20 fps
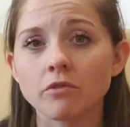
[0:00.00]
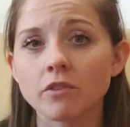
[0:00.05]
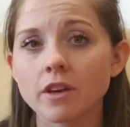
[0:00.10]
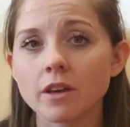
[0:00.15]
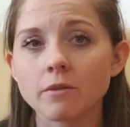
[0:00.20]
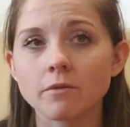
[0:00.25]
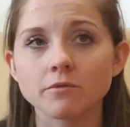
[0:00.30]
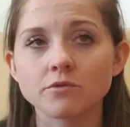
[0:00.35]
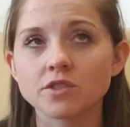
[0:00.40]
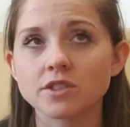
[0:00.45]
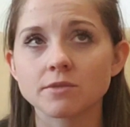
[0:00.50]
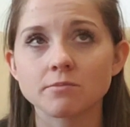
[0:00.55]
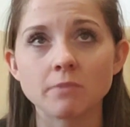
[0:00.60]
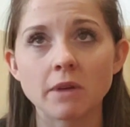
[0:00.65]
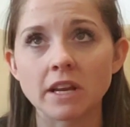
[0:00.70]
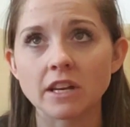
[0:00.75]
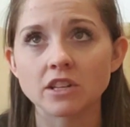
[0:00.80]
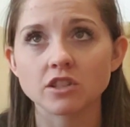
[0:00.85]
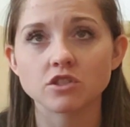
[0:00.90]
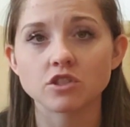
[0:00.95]
it just
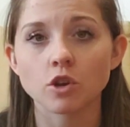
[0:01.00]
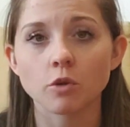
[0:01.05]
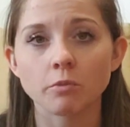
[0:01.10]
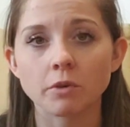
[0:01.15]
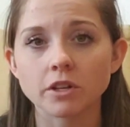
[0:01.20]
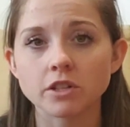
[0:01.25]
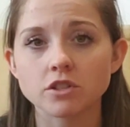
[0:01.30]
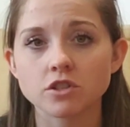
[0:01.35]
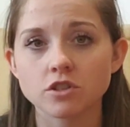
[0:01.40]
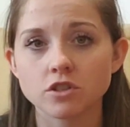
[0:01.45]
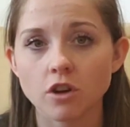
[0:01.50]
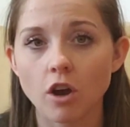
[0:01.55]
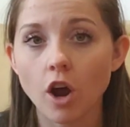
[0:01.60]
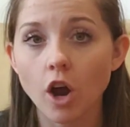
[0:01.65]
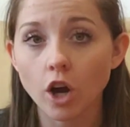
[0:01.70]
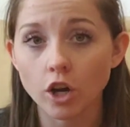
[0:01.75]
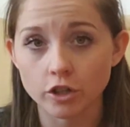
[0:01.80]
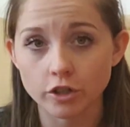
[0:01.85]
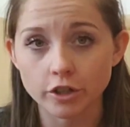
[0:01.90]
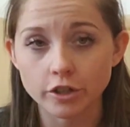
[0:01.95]
made it so much
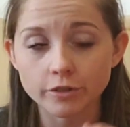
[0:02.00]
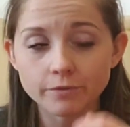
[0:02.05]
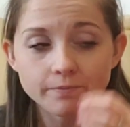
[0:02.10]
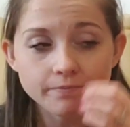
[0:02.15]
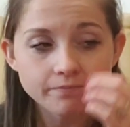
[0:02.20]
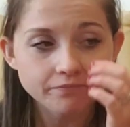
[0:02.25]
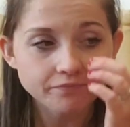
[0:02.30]
harder.